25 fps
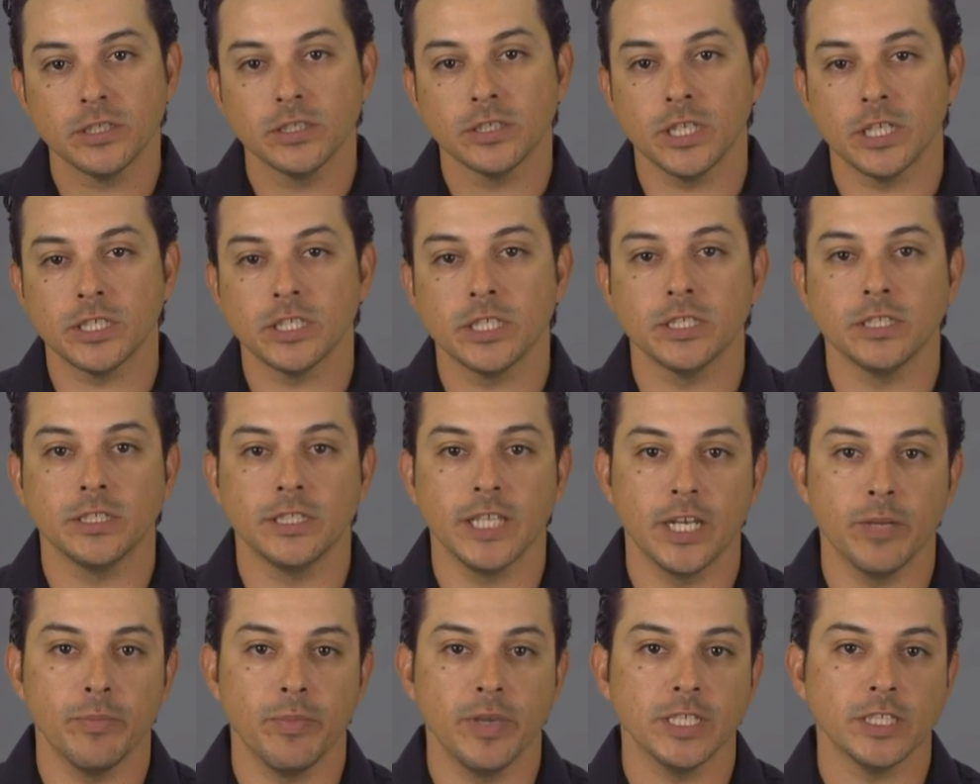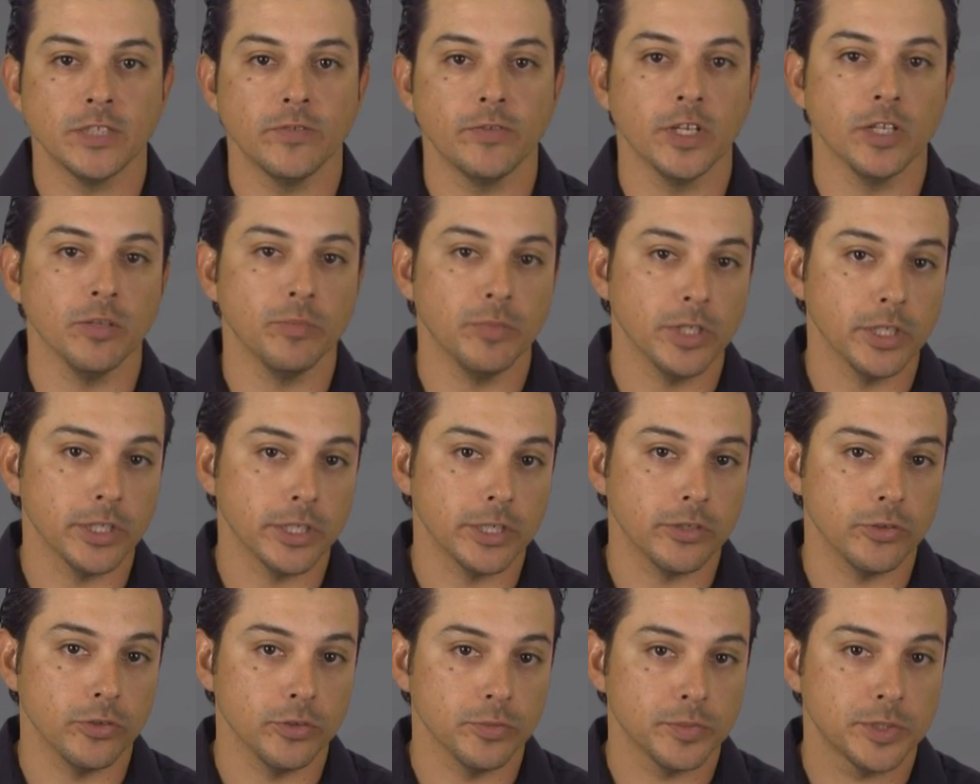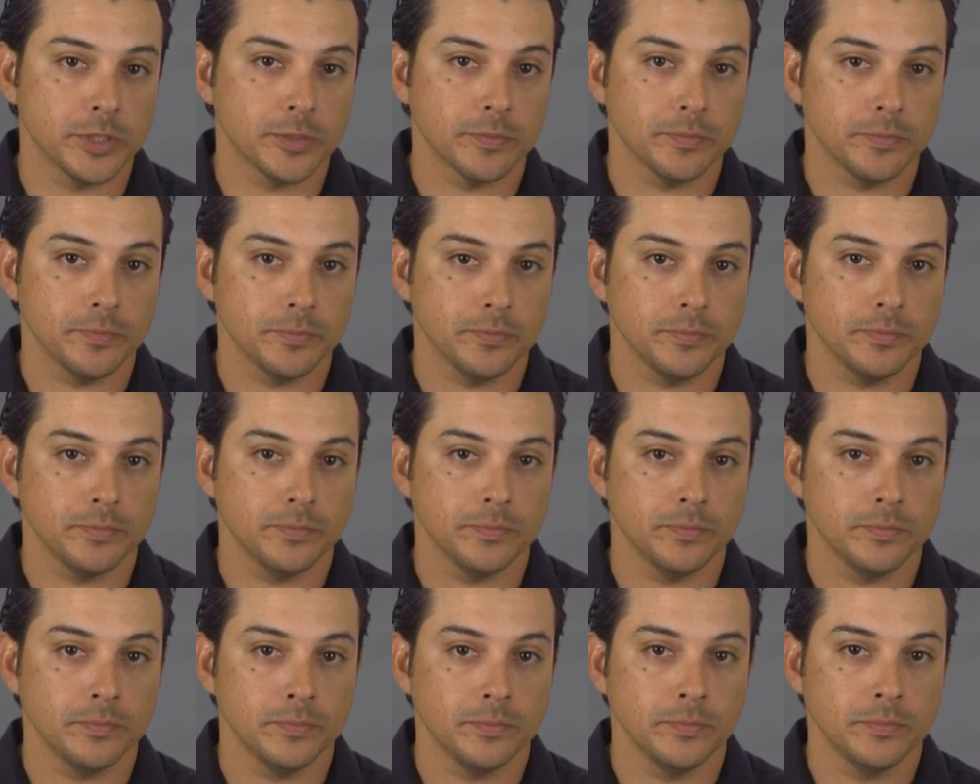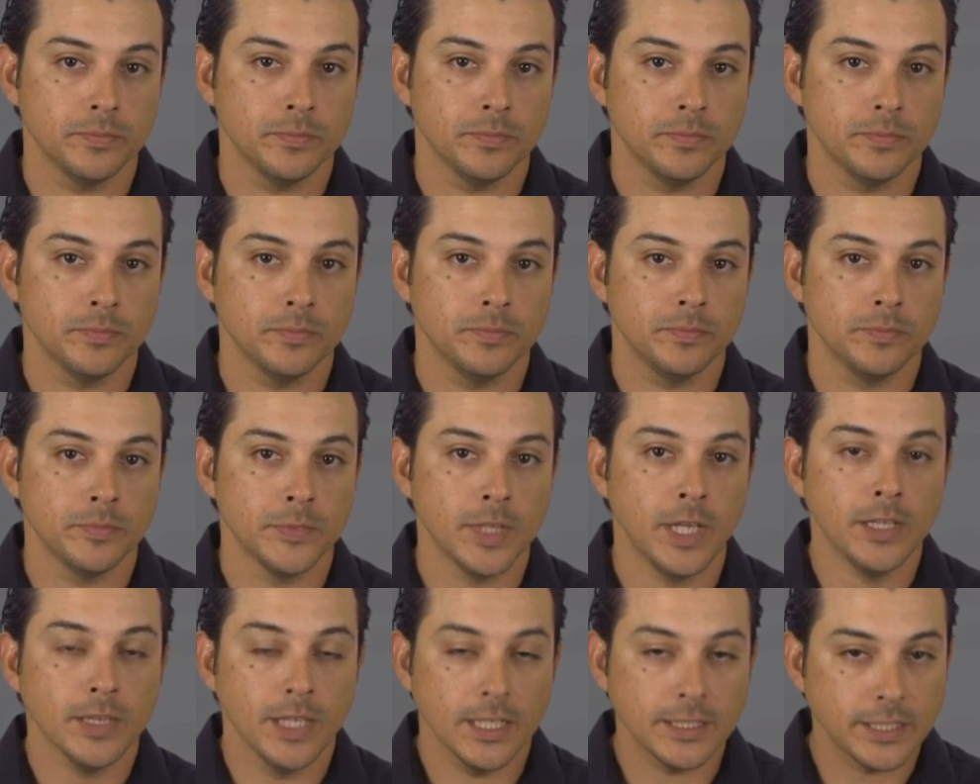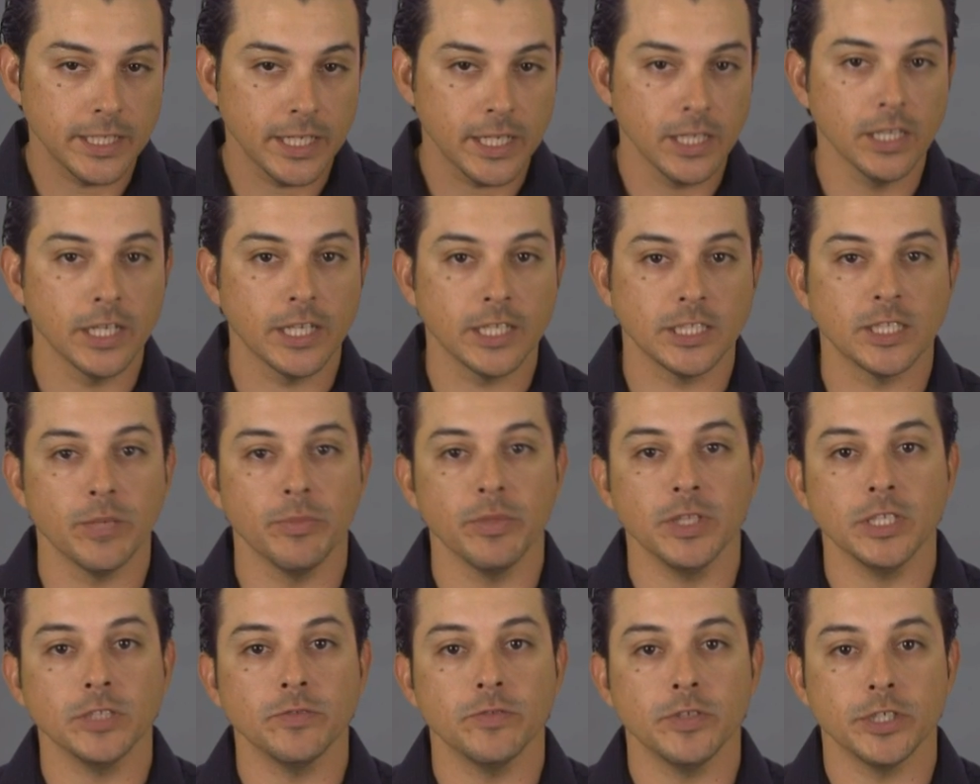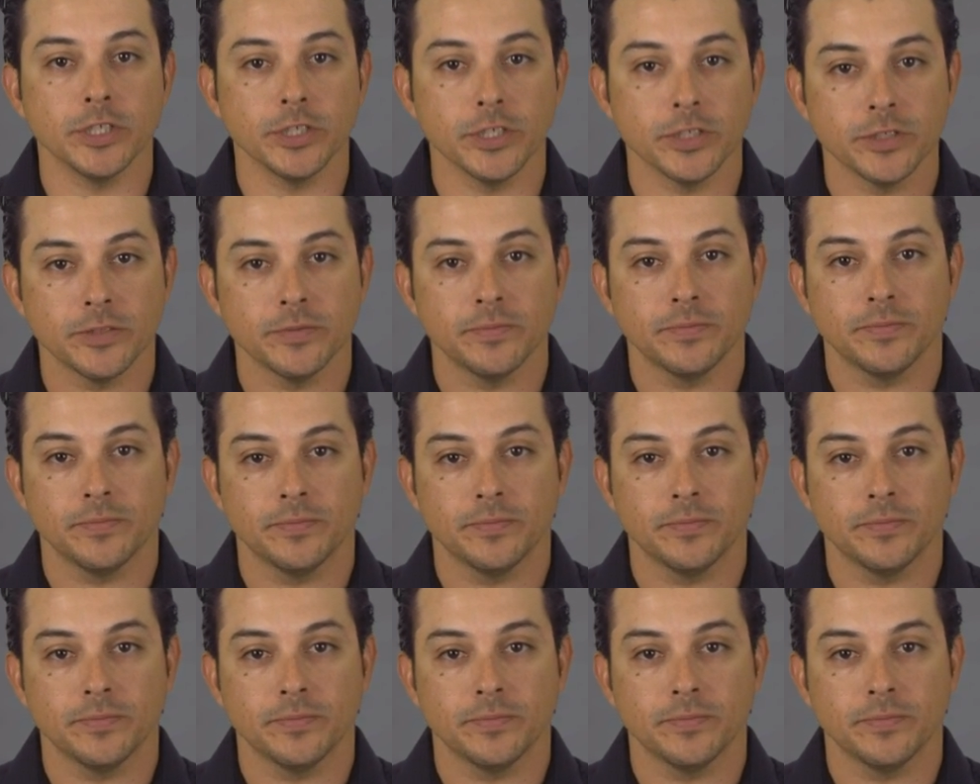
such as database availability groups. Let's take a look at some of these features.